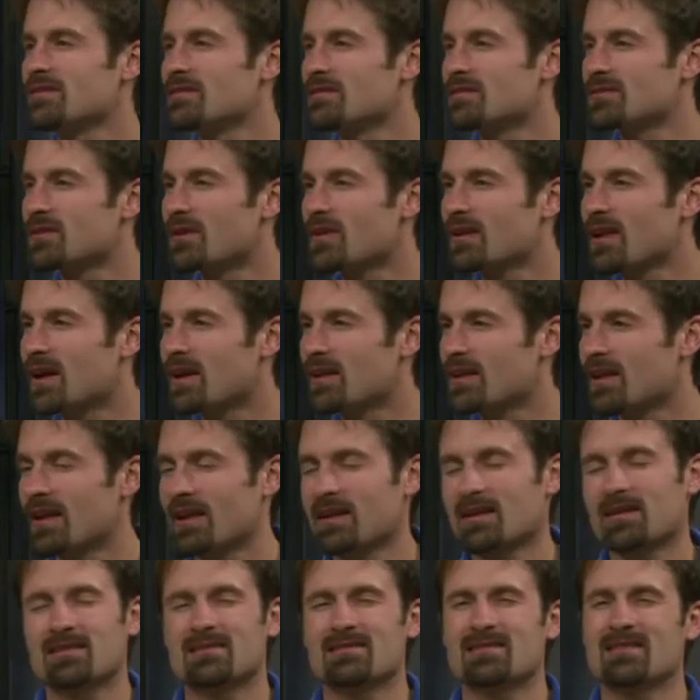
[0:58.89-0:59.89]
start out
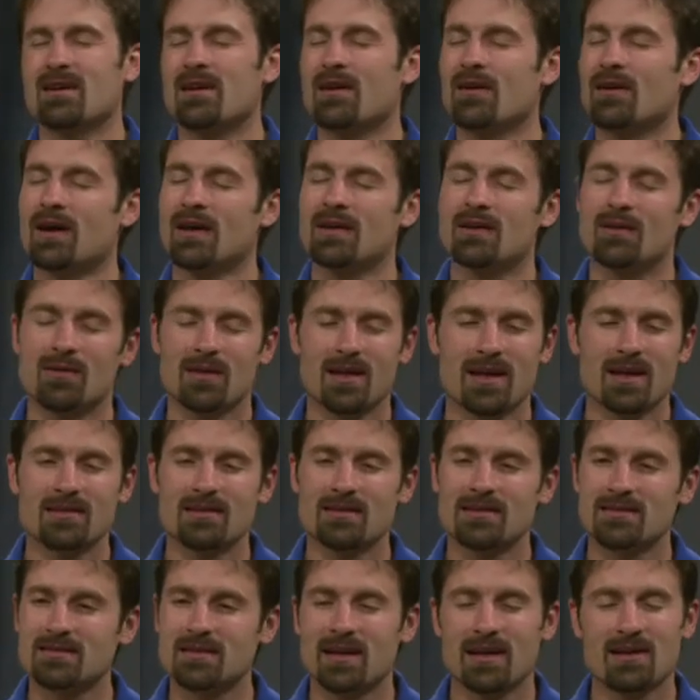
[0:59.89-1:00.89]
like, oh, I don't like
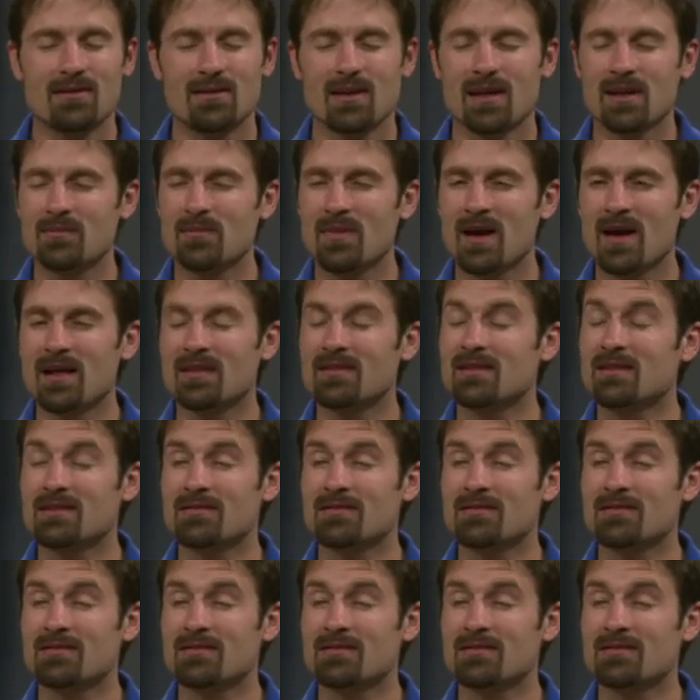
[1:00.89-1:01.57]
this. I don't like math.